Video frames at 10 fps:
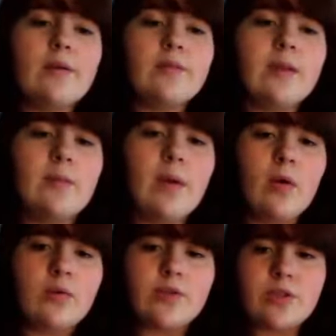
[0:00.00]
some of my
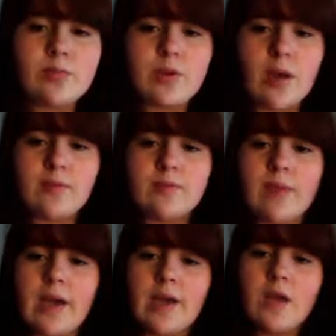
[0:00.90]
older subscribers
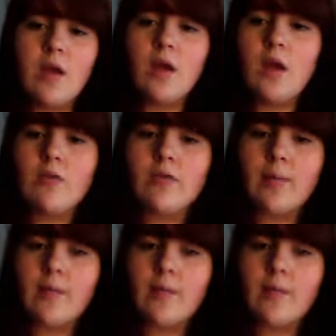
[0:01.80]
might, from